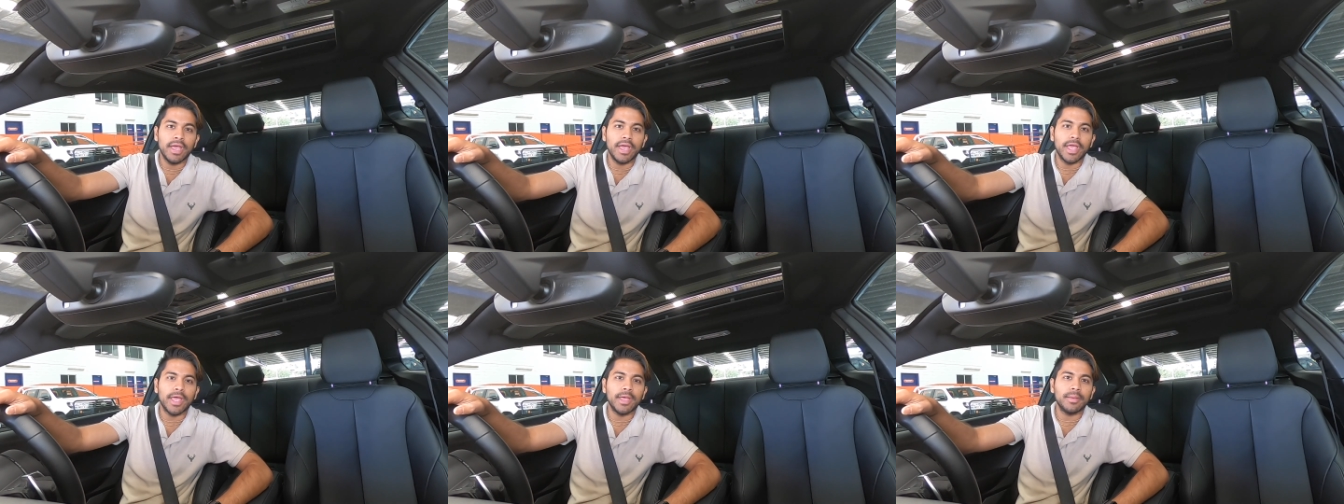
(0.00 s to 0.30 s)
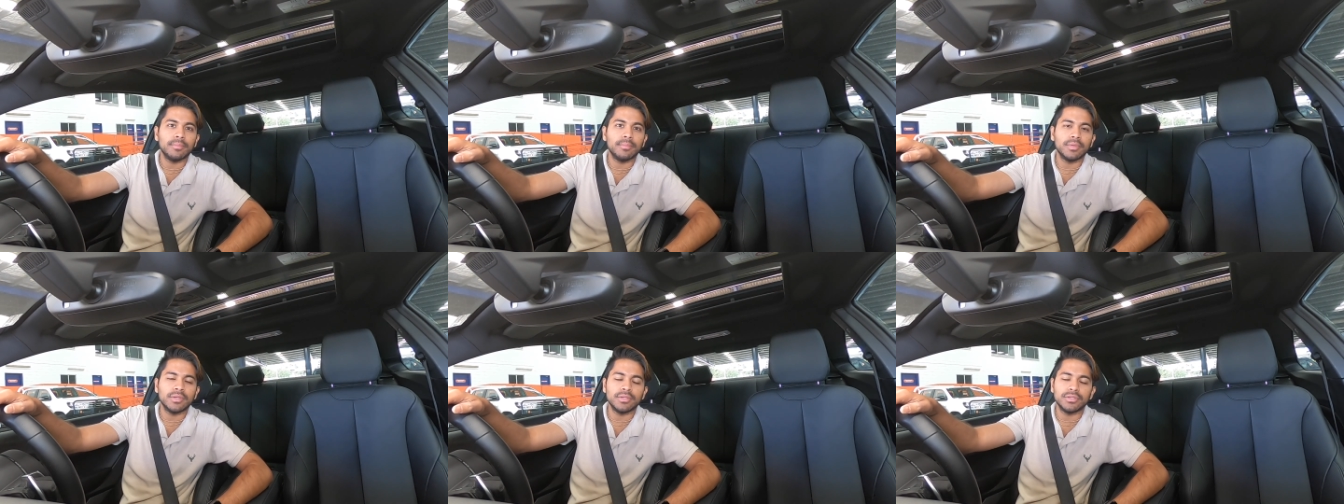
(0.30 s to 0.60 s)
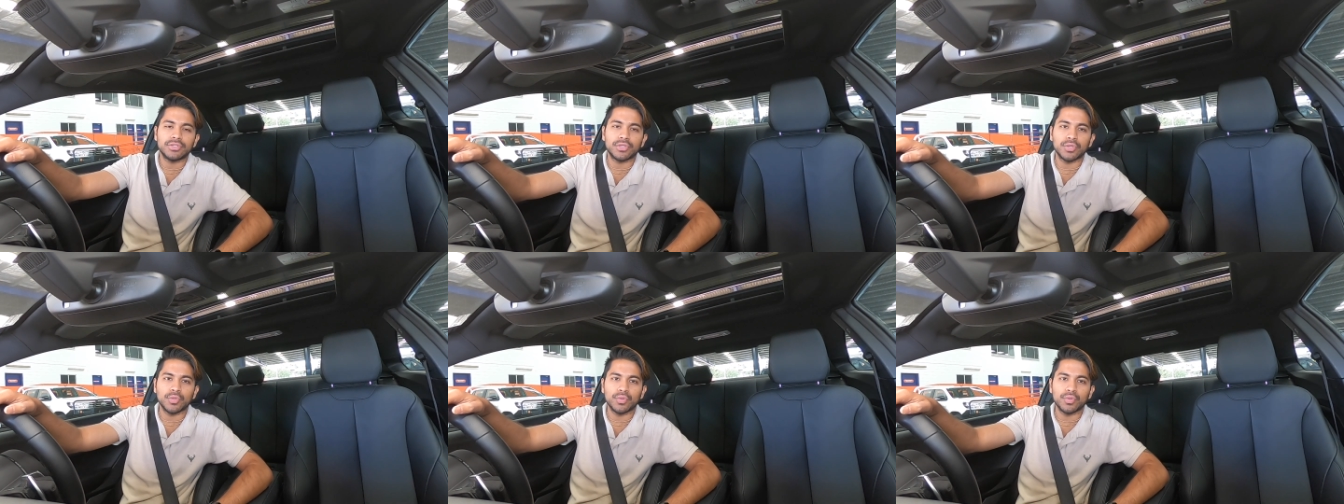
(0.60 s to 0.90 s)

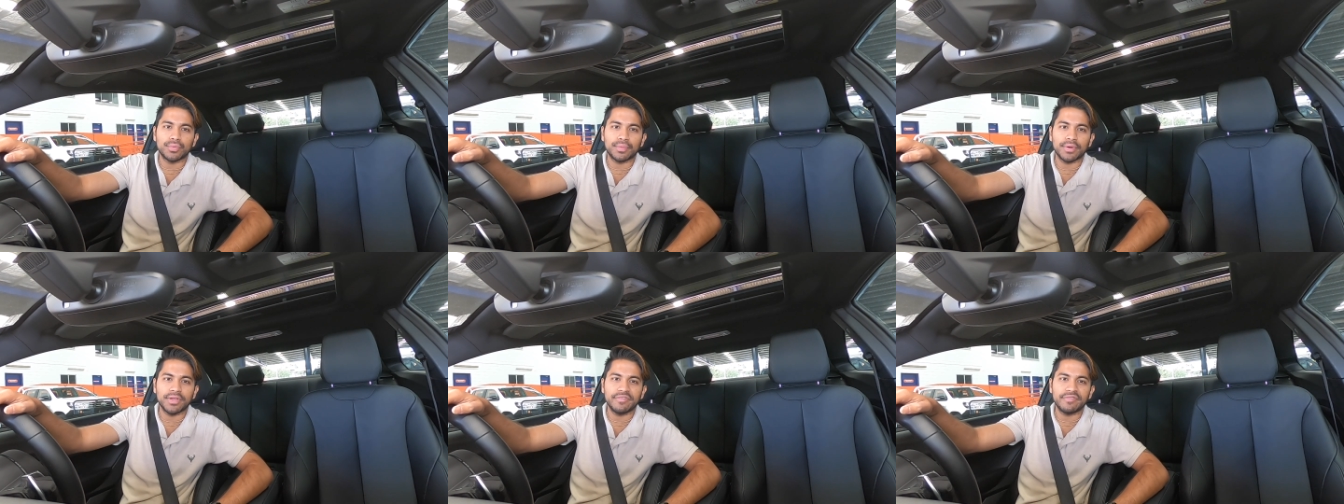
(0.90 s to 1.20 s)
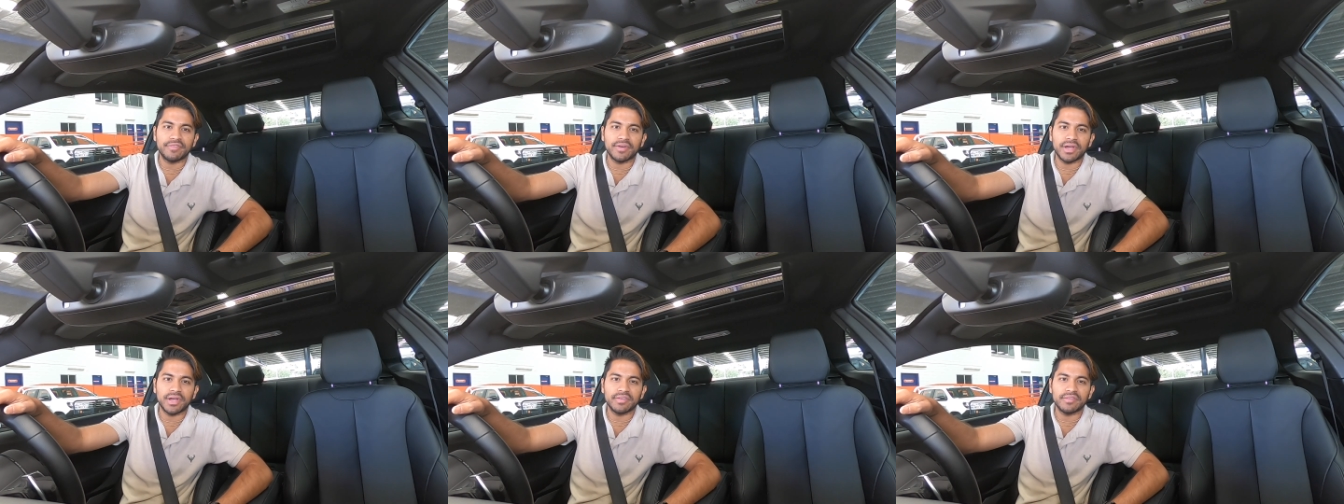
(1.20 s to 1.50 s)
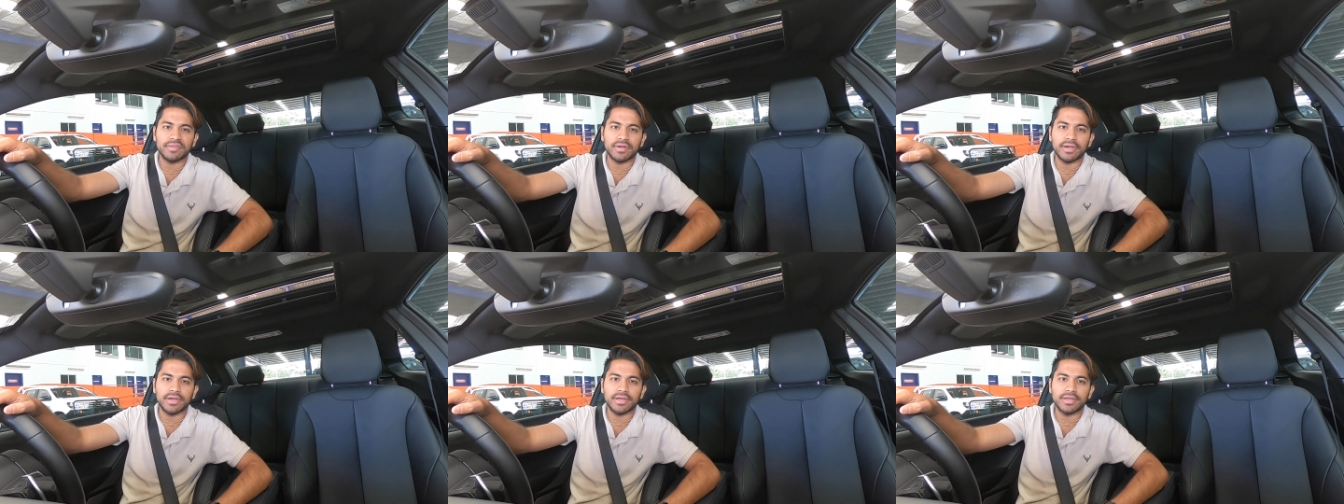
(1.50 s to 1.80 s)

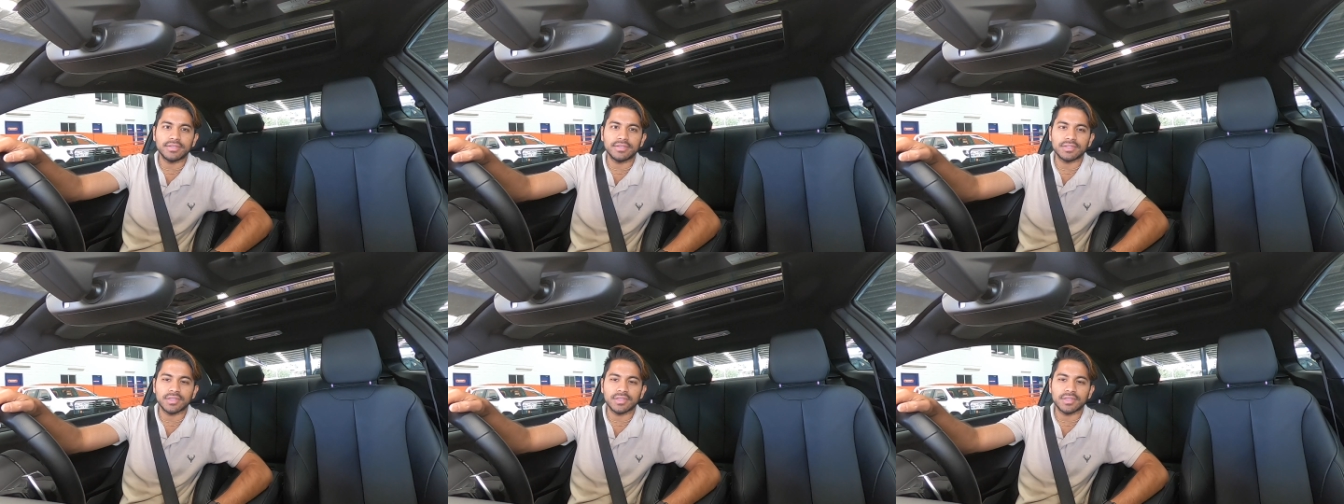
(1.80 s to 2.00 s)
M235i.